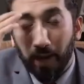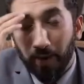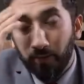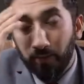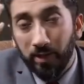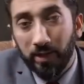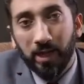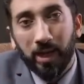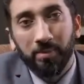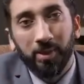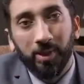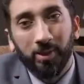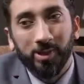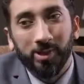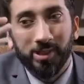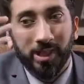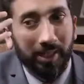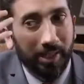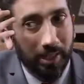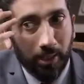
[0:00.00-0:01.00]
Every time they
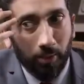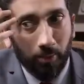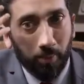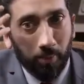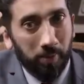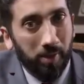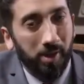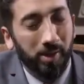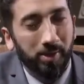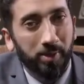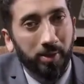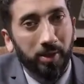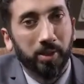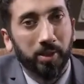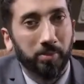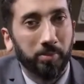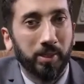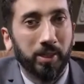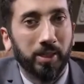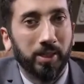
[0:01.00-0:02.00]
recited, they were pondering
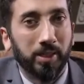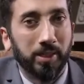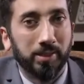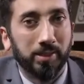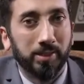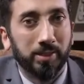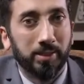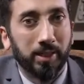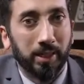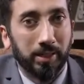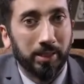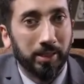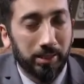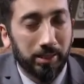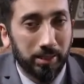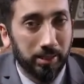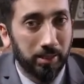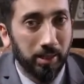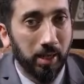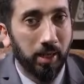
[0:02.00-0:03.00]
the meanings. Like,
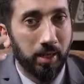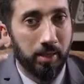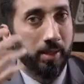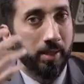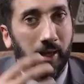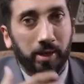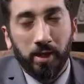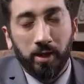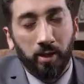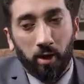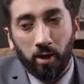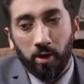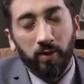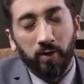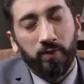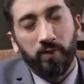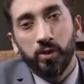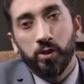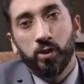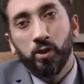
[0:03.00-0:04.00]
this is not an
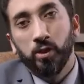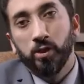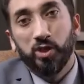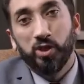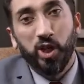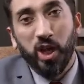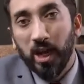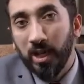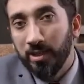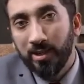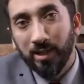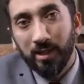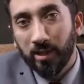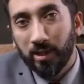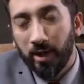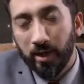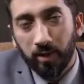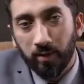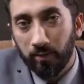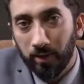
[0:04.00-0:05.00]
artificial chanting
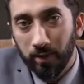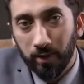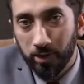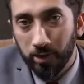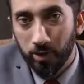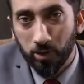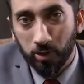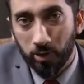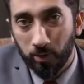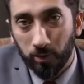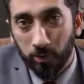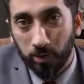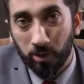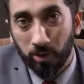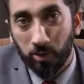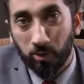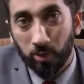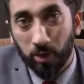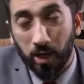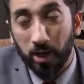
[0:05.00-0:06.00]
kind of relationship with
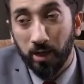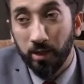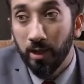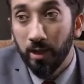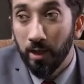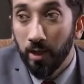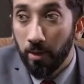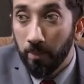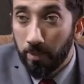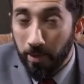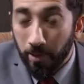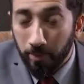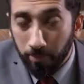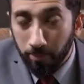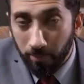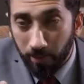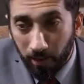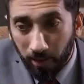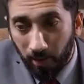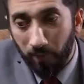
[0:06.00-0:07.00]
the Quran, but a
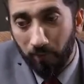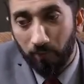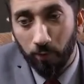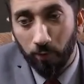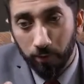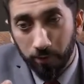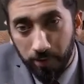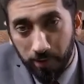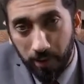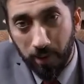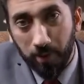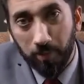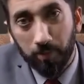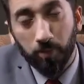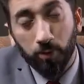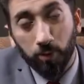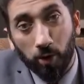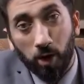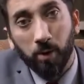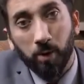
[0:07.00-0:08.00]
meaningful, deep,
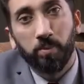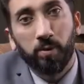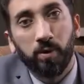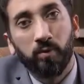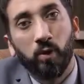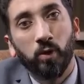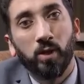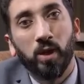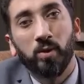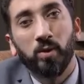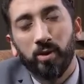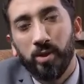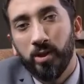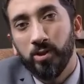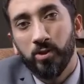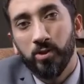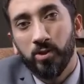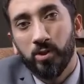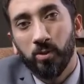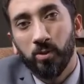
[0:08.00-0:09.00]
thought-provoking
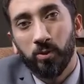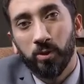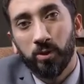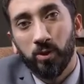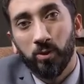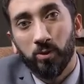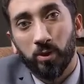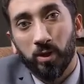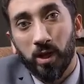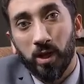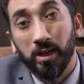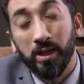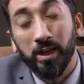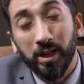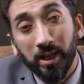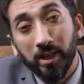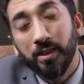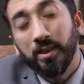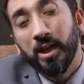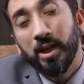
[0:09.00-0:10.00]
relationship with the Quran.
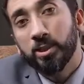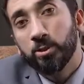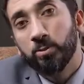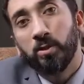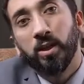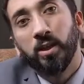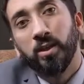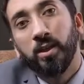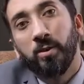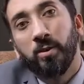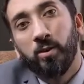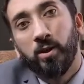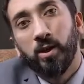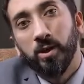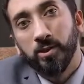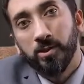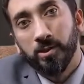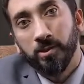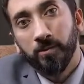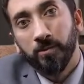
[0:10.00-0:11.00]
That's what Allah
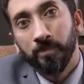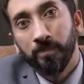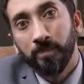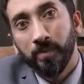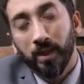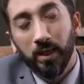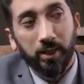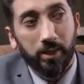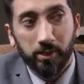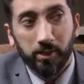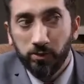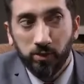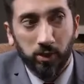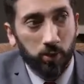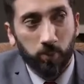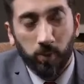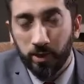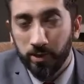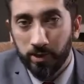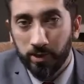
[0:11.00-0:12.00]
wants. He doesn't
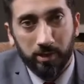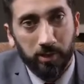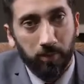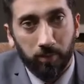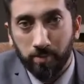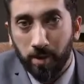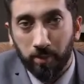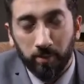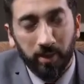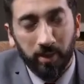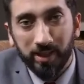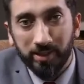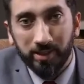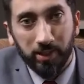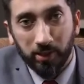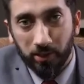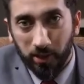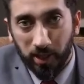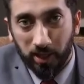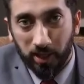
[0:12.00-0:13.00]
just want us to memorize
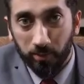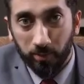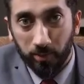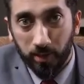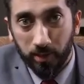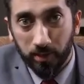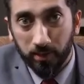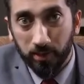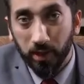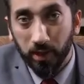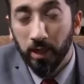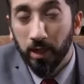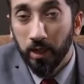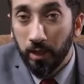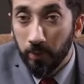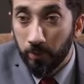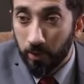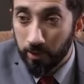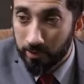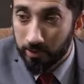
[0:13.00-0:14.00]
and chant words.
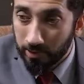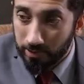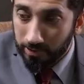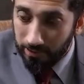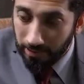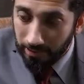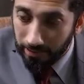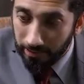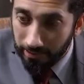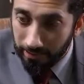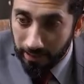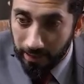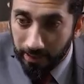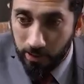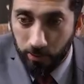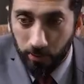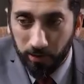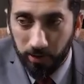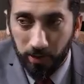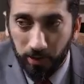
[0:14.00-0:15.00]
He wants us to
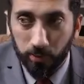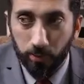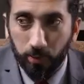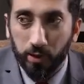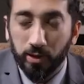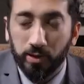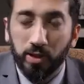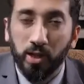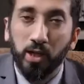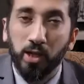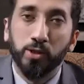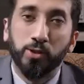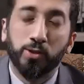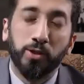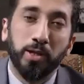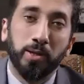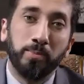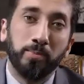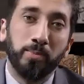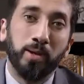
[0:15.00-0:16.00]
engage with these words so
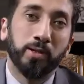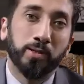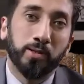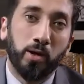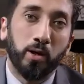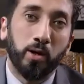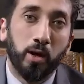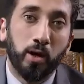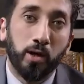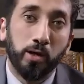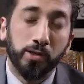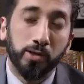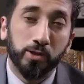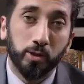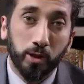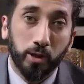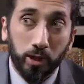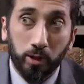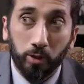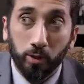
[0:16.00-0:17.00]
they melt our hearts,
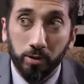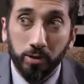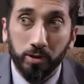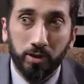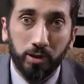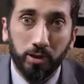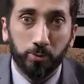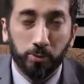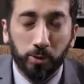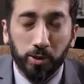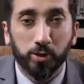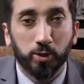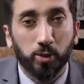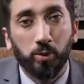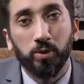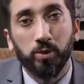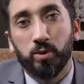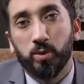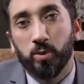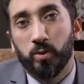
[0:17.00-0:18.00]
so they go. These words
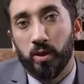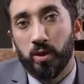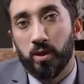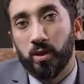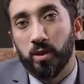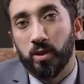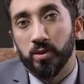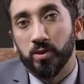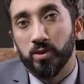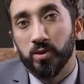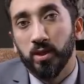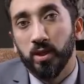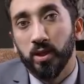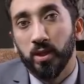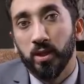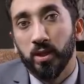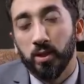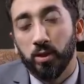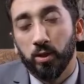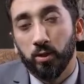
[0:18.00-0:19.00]
go into our hearts.
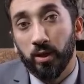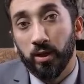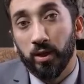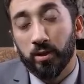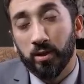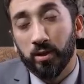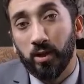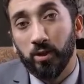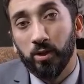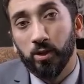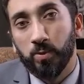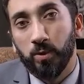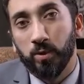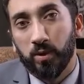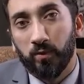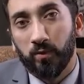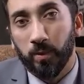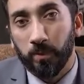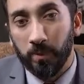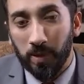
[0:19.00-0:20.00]
You know, an
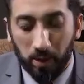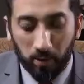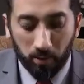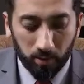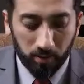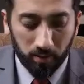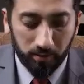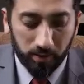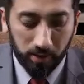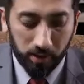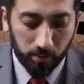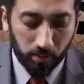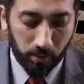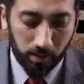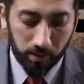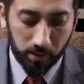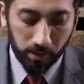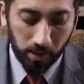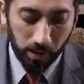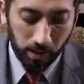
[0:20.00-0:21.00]
acknowledgement of the power of these
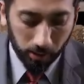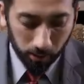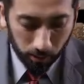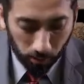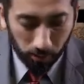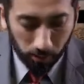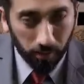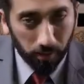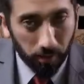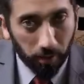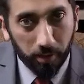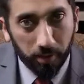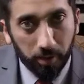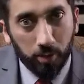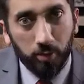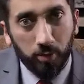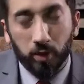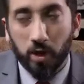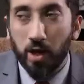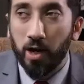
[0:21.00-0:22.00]
words. So learn
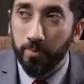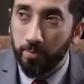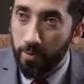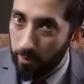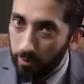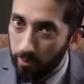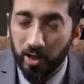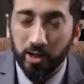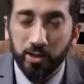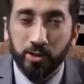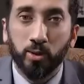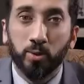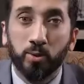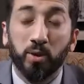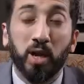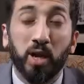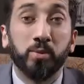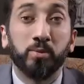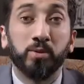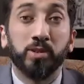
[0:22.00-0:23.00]
the Quran, memorize the
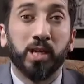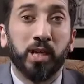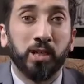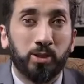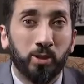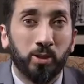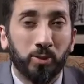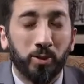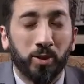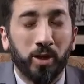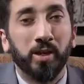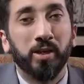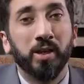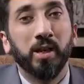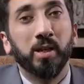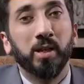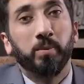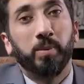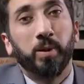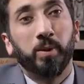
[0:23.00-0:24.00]
Quran, recite the Quran,
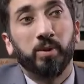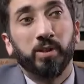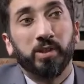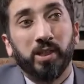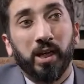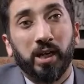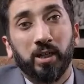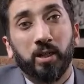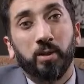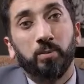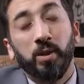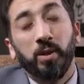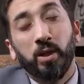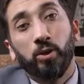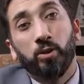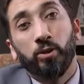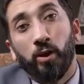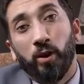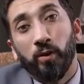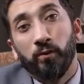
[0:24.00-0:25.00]
but recite it
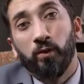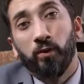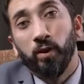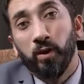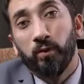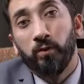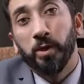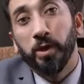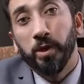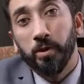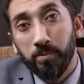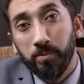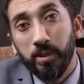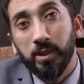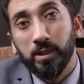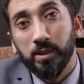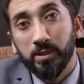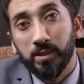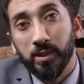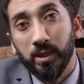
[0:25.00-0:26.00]
being thoughtful of what it
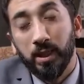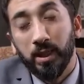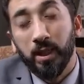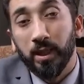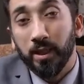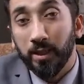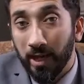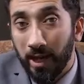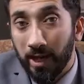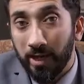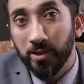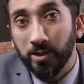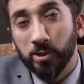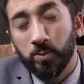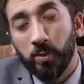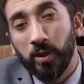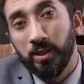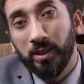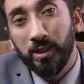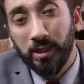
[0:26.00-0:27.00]
means. That
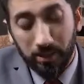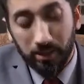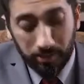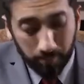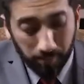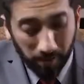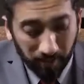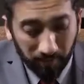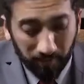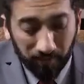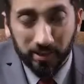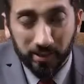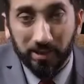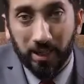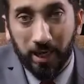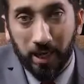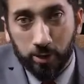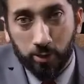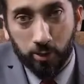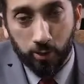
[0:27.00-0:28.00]
is when these benefits
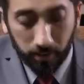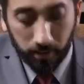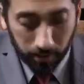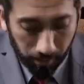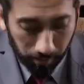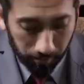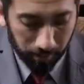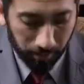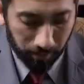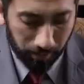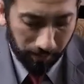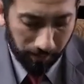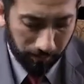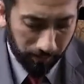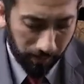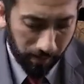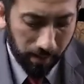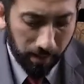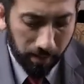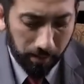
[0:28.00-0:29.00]
actually come to
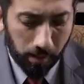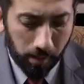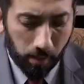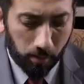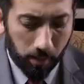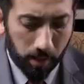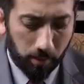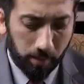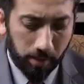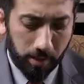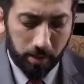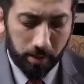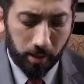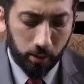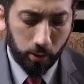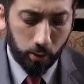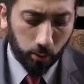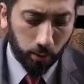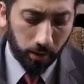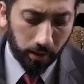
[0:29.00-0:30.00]
life. Now what I want to
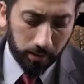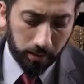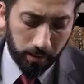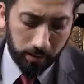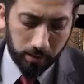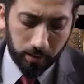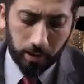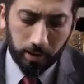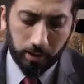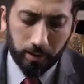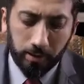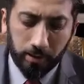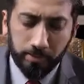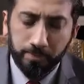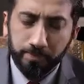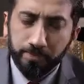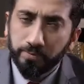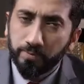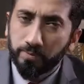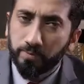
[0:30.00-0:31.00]
tell you quickly, inshallah,
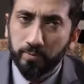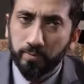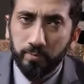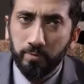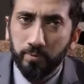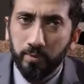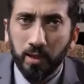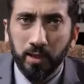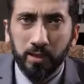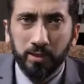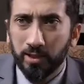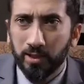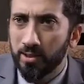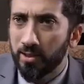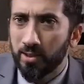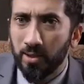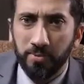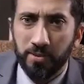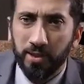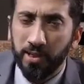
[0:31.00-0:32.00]
is
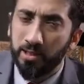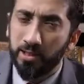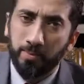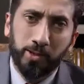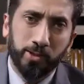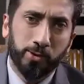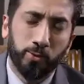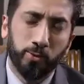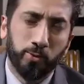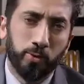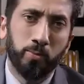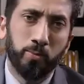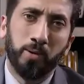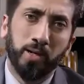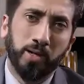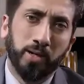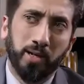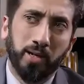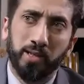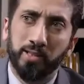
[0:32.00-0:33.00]
just some things about Surah
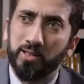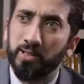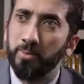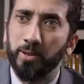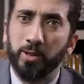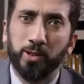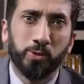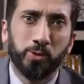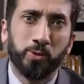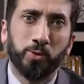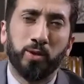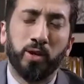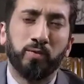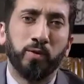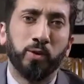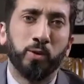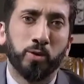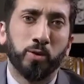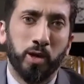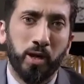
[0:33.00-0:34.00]
Al-Baqarah. It's the biggest surah
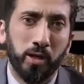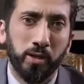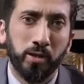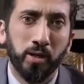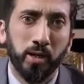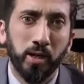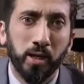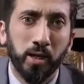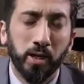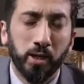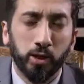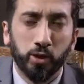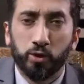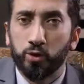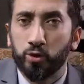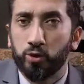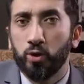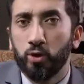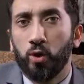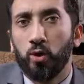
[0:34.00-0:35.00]
of the Quran. It's
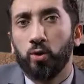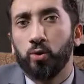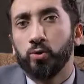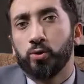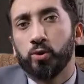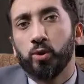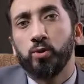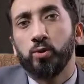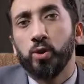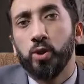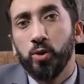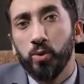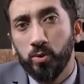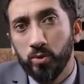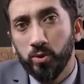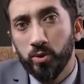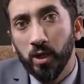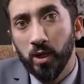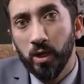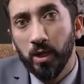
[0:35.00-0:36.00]
so, so
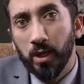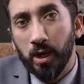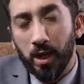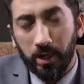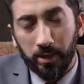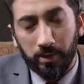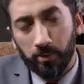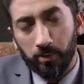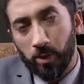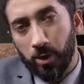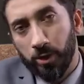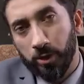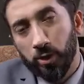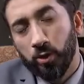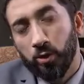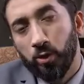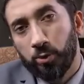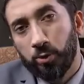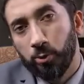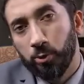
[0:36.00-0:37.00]
huge. I wanted to
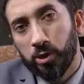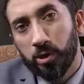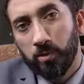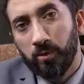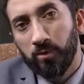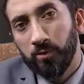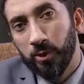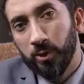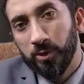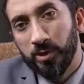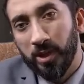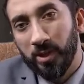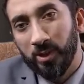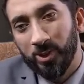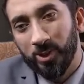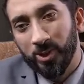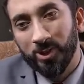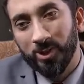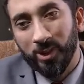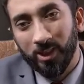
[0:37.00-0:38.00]
go through some of those
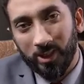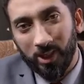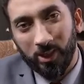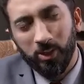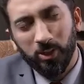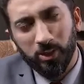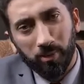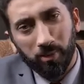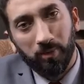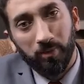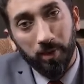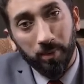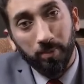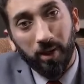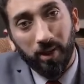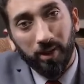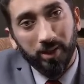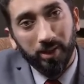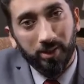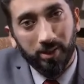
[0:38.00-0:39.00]
narrations to tell you some of the
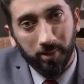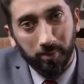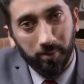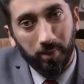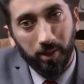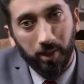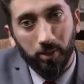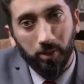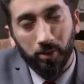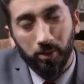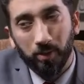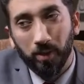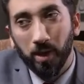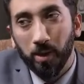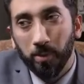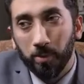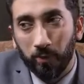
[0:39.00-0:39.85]
merits and, you know,